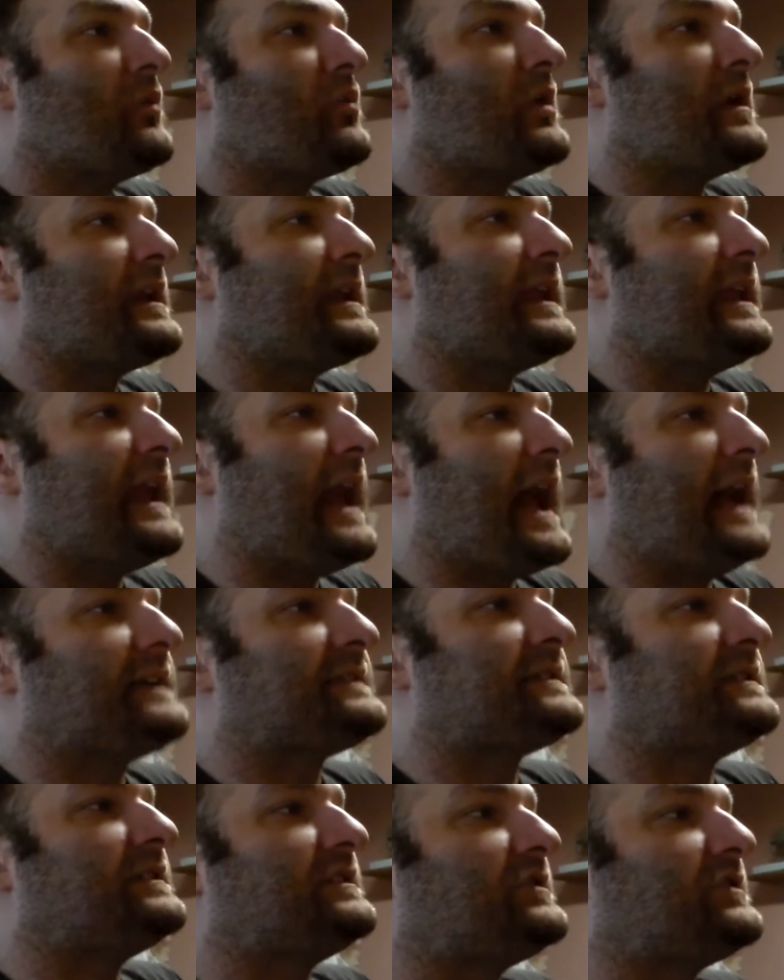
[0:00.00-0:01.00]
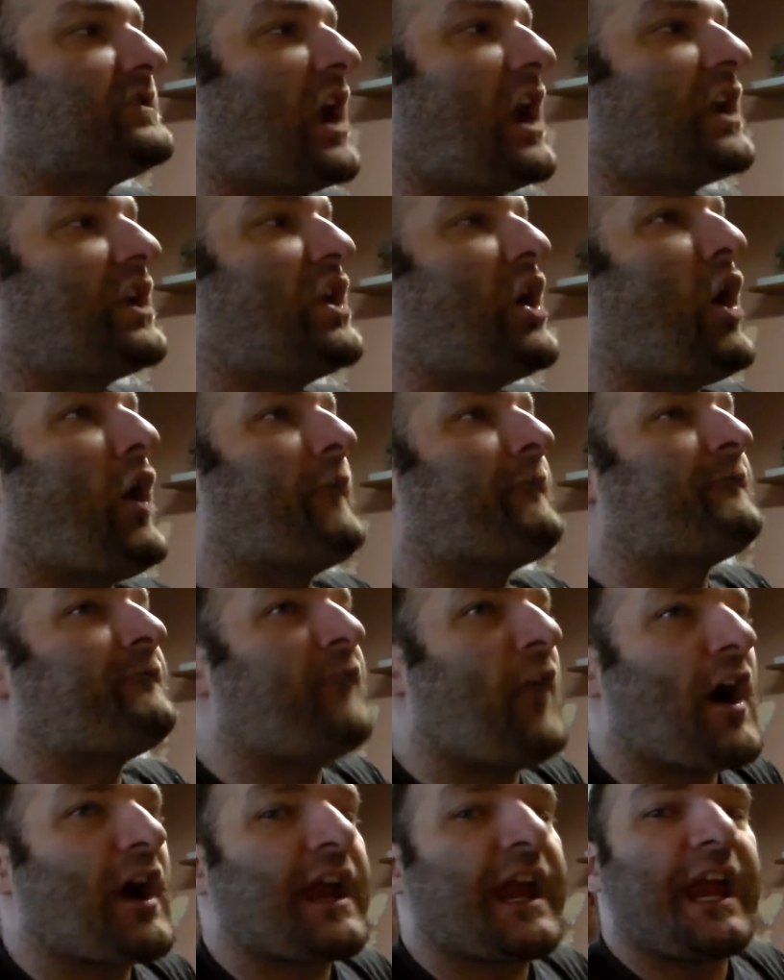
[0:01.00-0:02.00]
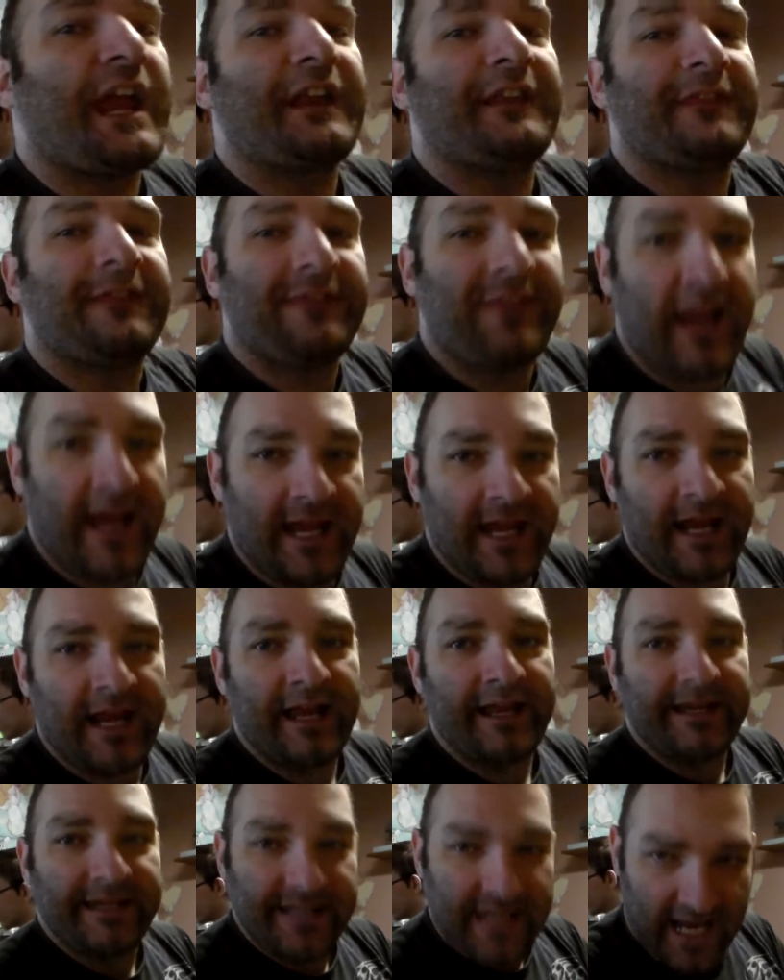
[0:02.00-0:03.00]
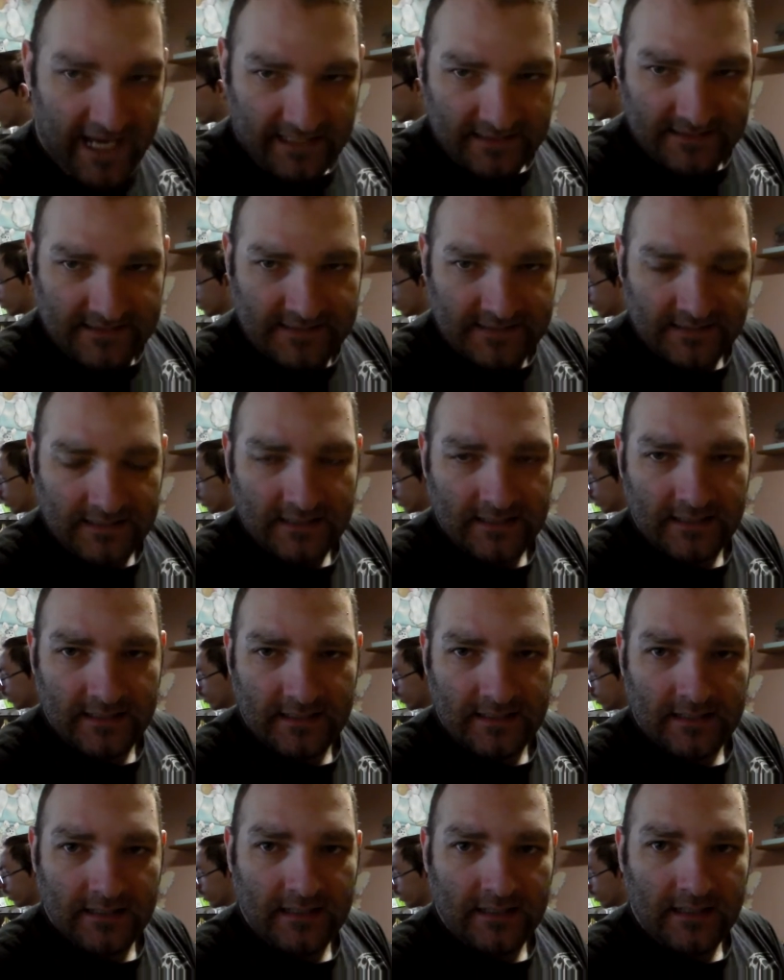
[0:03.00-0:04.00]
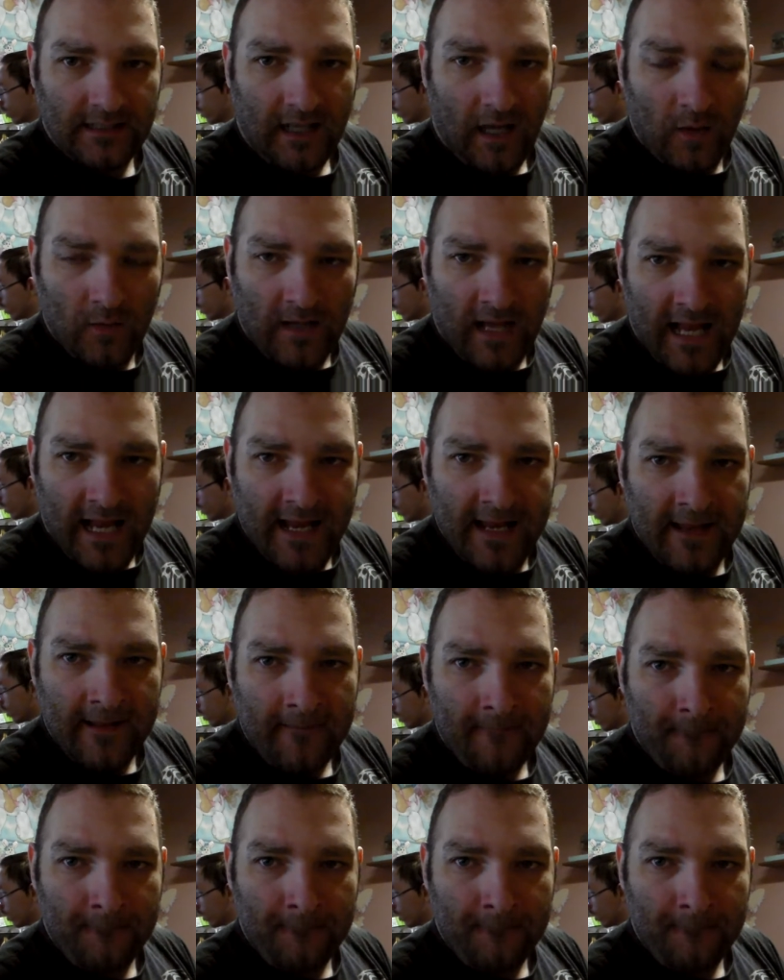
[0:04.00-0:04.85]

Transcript: when he hasn't done a fucking thing yet, okay?